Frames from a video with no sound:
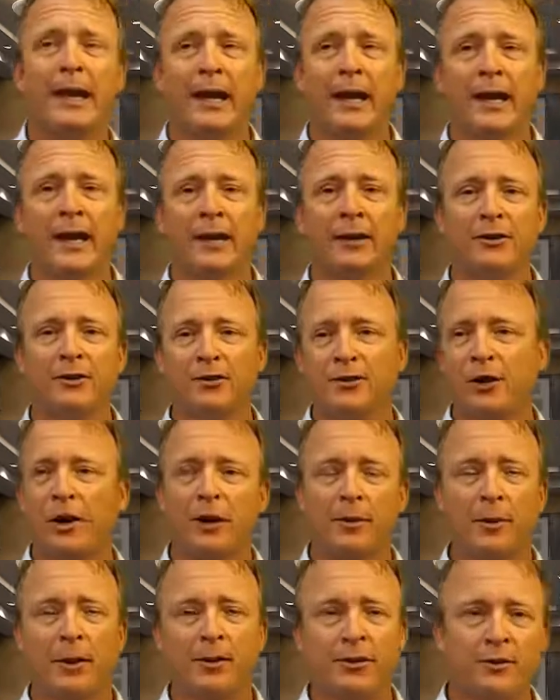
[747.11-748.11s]
and just
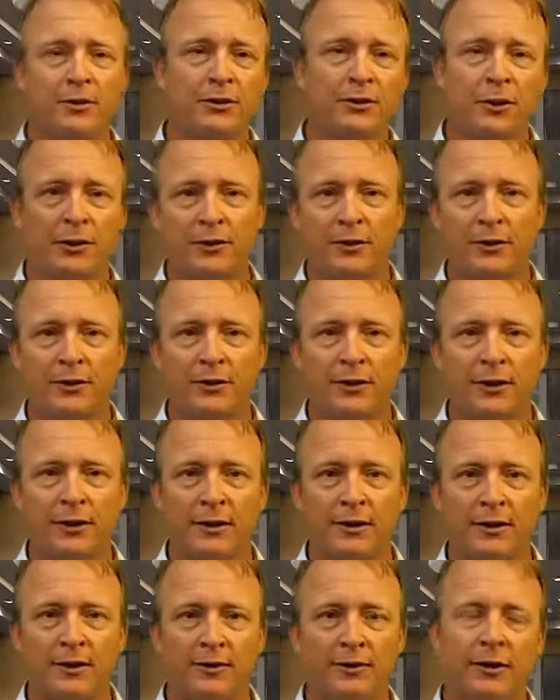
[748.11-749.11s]
talk about the
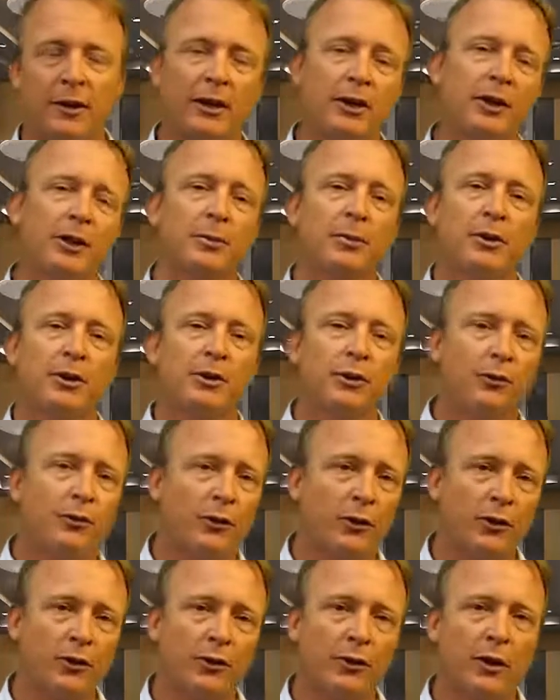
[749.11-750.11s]
services, put their
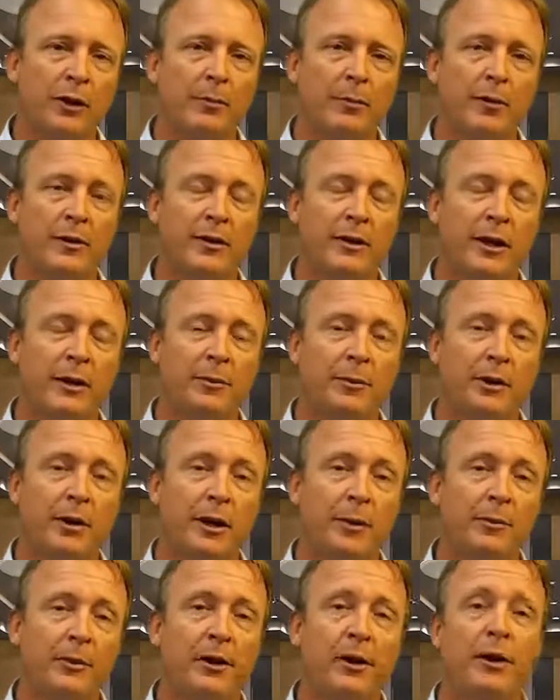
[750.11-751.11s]
phone up,
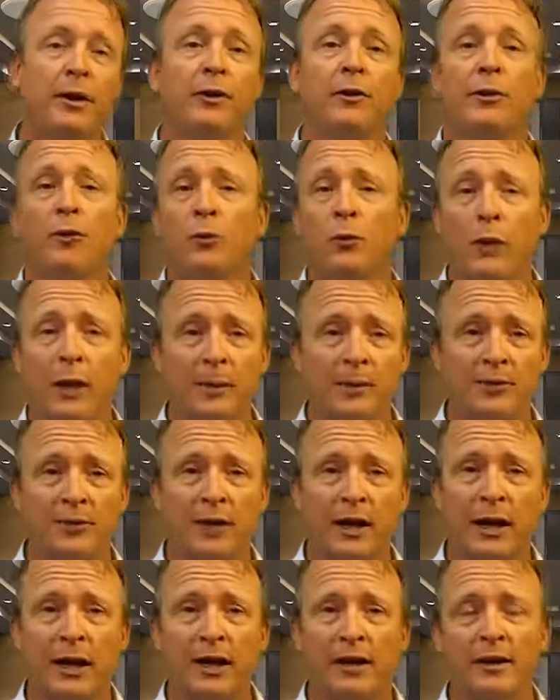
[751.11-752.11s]
number up there, their
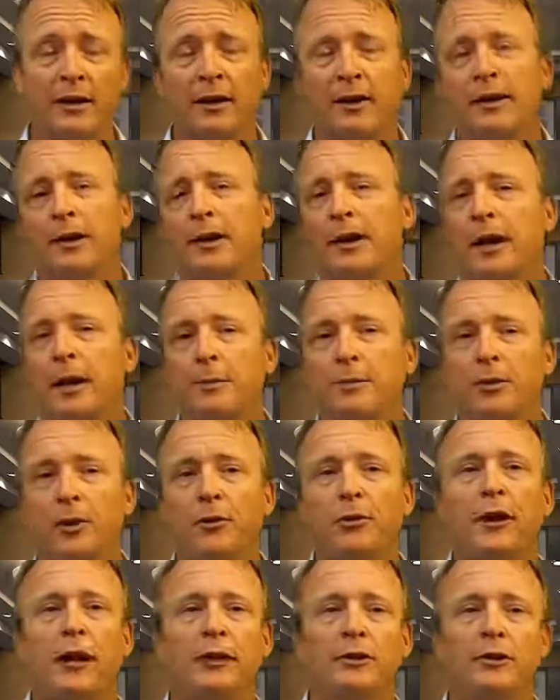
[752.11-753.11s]
website,
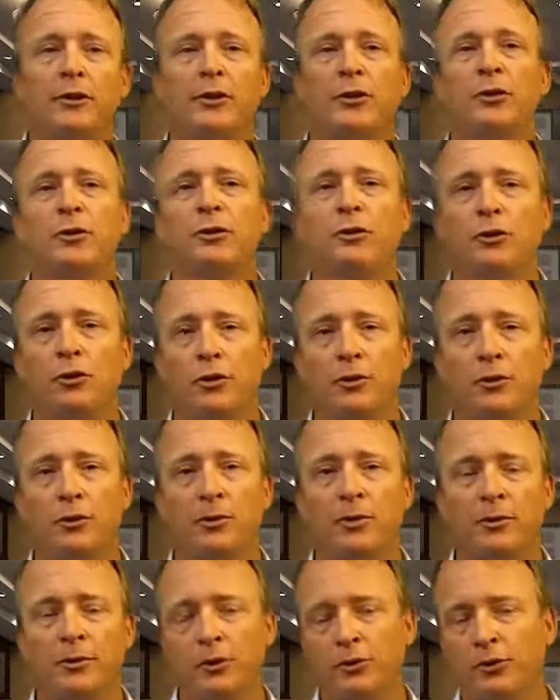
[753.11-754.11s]
upload that to
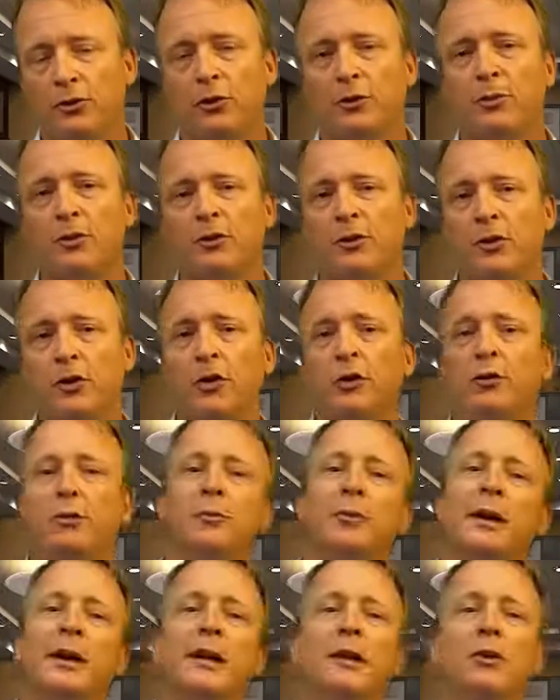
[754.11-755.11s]
YouTube. YouTube is
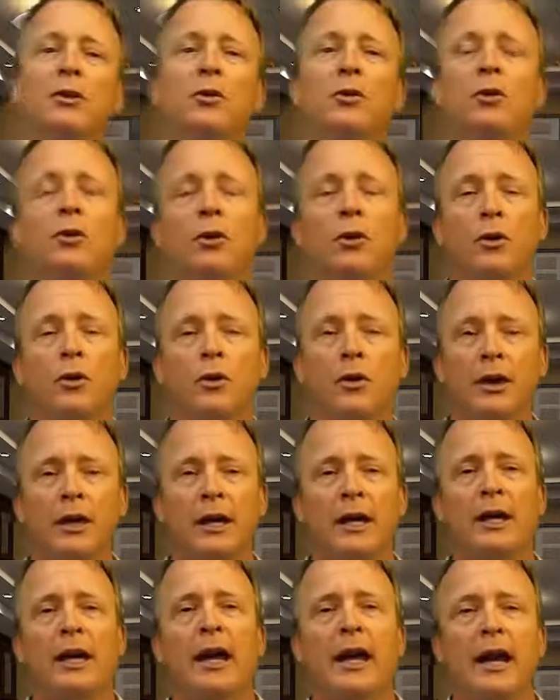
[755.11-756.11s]
owned by Google
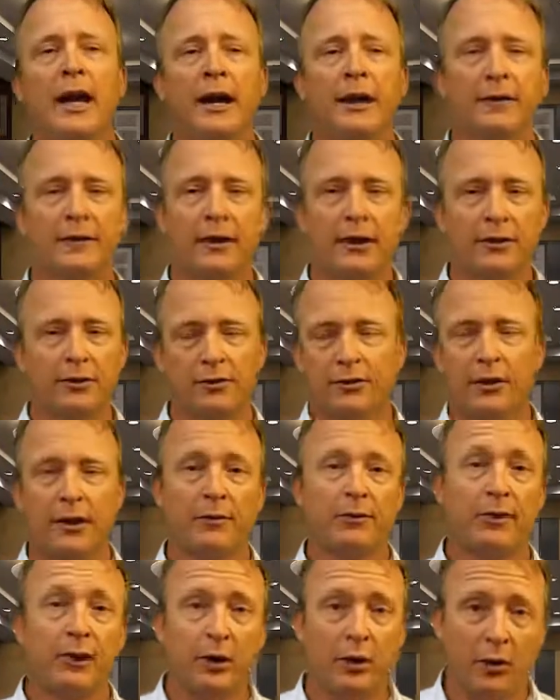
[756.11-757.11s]
and they just
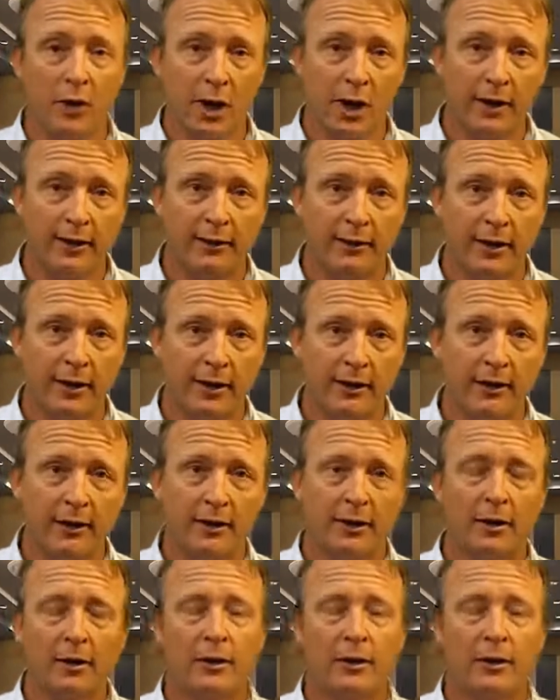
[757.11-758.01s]
love video content.